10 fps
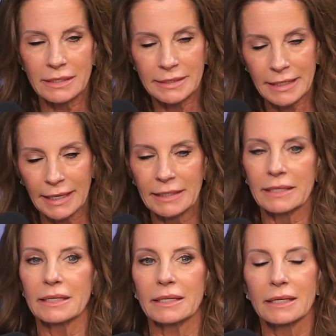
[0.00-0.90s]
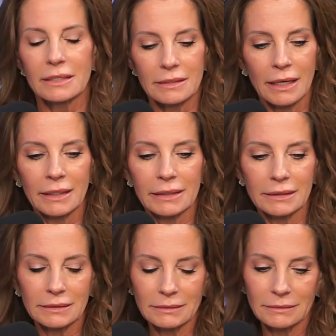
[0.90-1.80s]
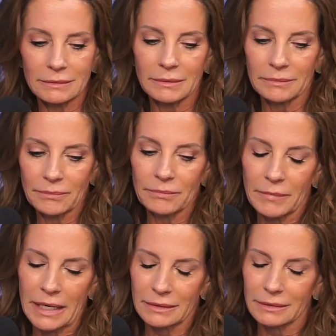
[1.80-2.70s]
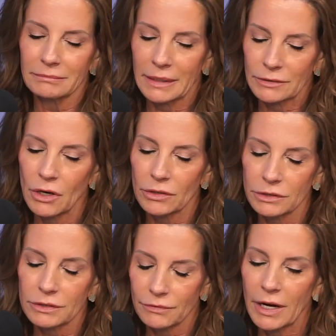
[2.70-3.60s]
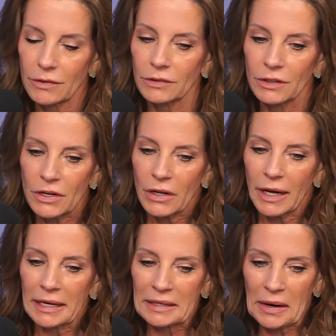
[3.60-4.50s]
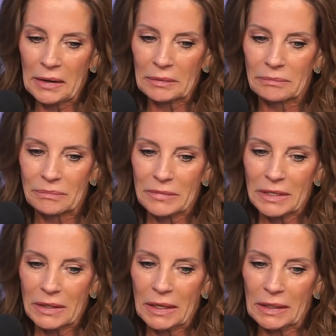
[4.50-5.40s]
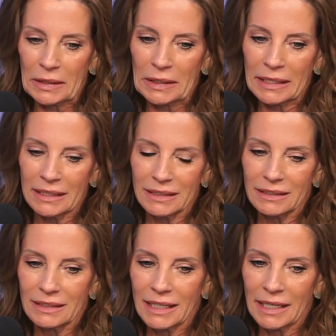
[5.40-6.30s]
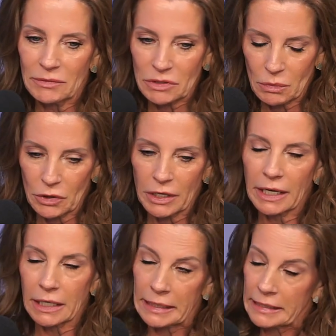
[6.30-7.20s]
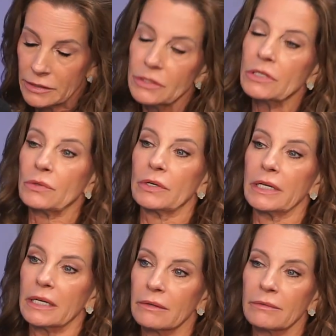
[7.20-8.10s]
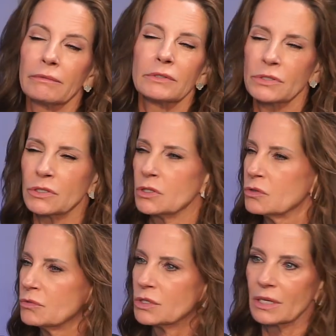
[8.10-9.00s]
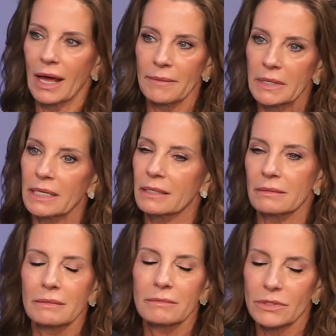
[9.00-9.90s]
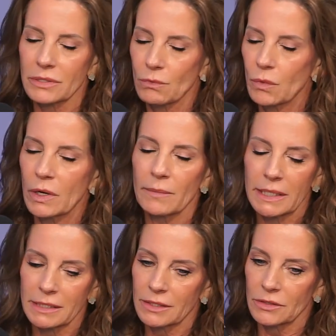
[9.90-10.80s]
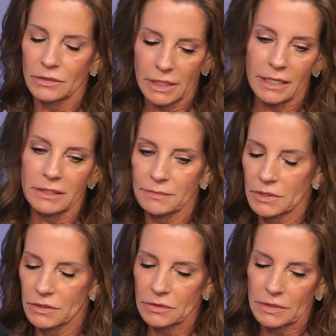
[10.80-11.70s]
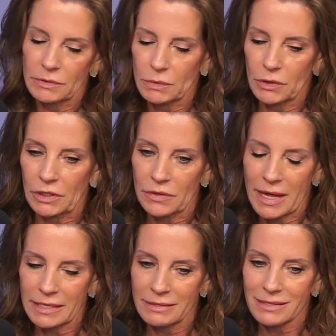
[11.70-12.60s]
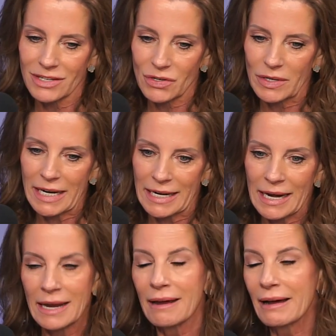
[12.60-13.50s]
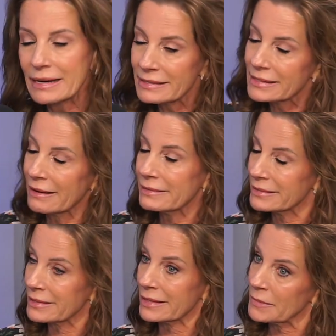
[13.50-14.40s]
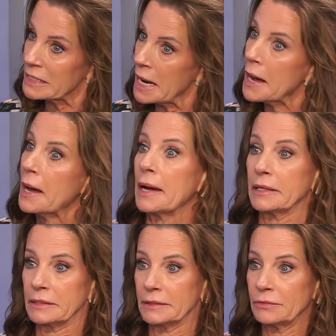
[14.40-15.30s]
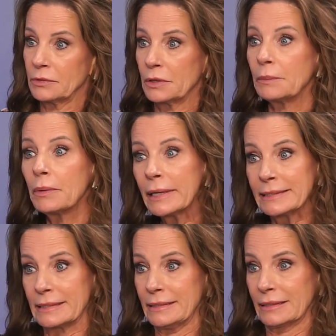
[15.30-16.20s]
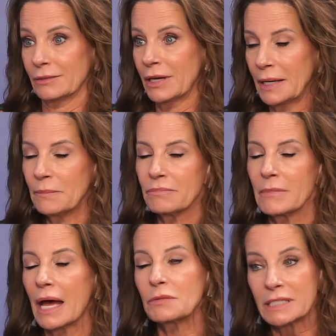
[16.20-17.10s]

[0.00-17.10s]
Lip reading: dating my daughter's father, and he was working in an industry, suits. I mean, just well-made suits, custom suits. He was working in that industry, and I decided to get him a tie for a present. Okay. I was a